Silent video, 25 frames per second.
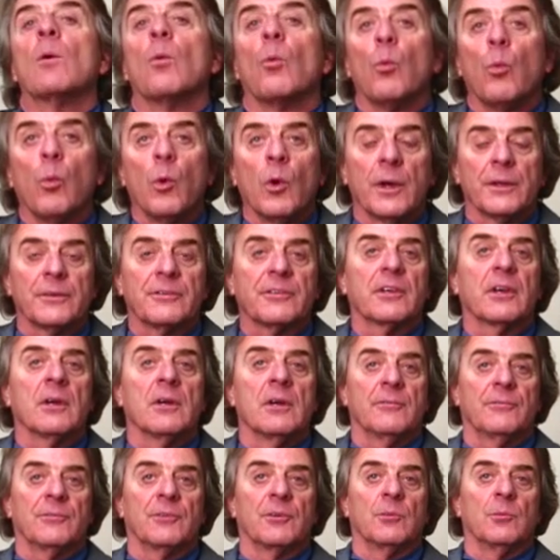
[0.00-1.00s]
what's
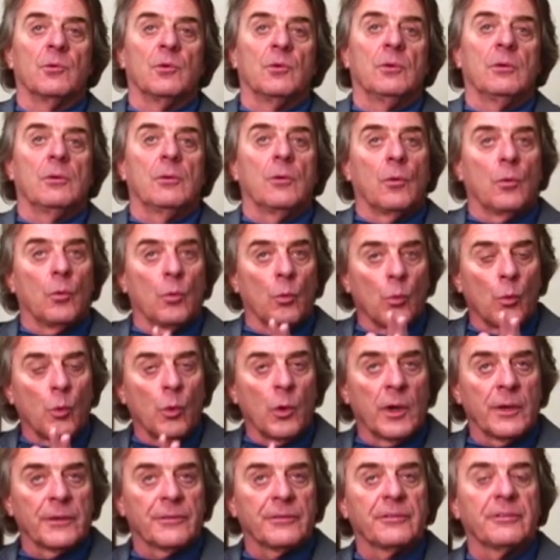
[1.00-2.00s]
comfortable,
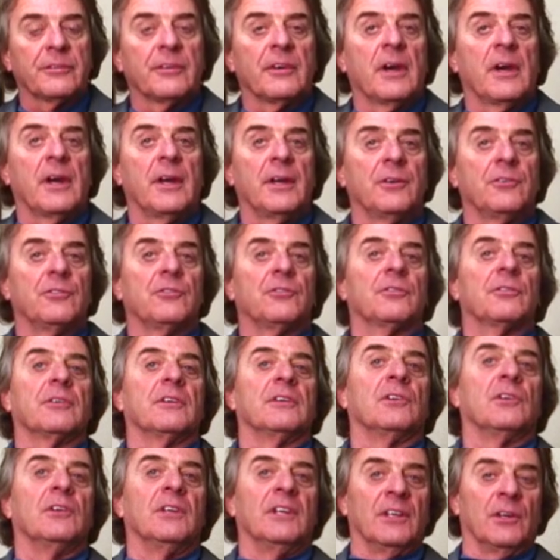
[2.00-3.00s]
what size
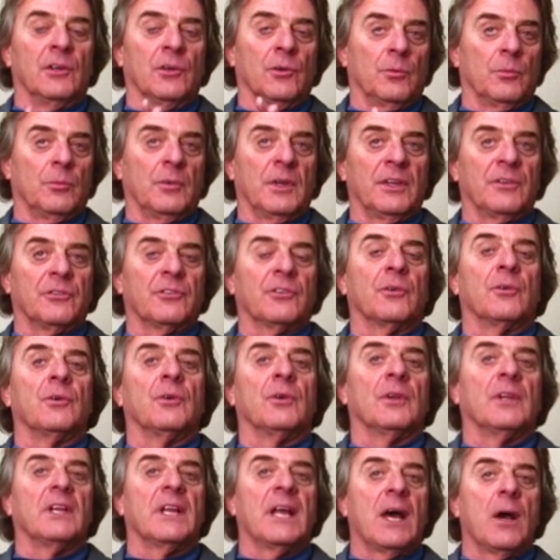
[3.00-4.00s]
is going
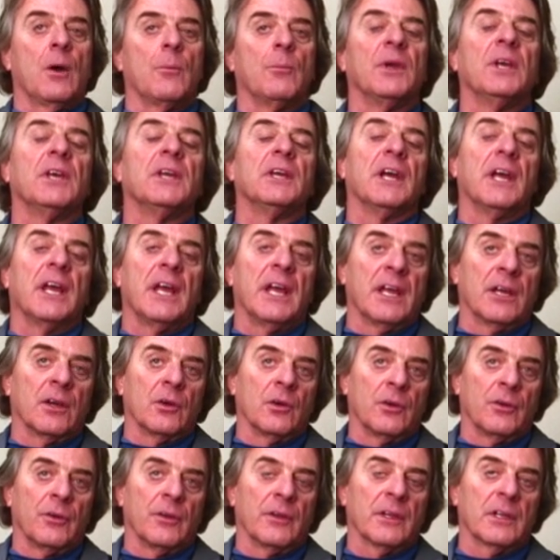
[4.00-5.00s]
to allow me to hang
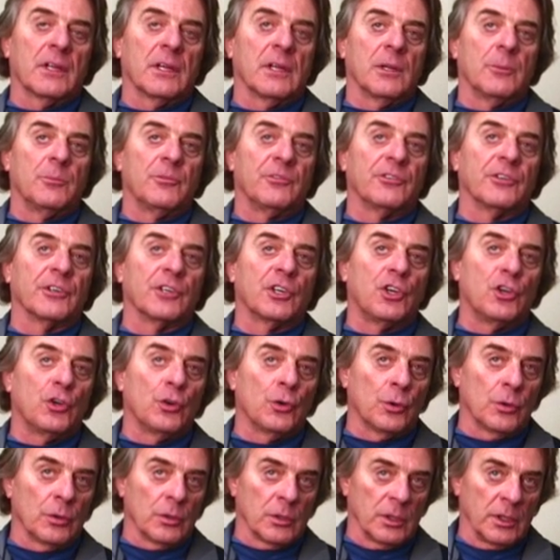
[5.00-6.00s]
onto the club
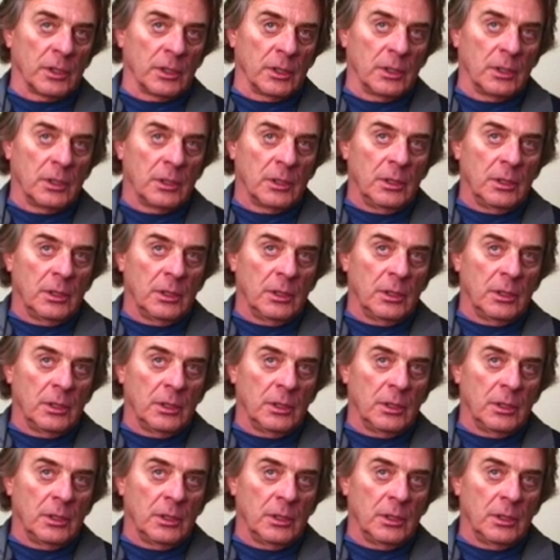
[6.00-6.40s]
securely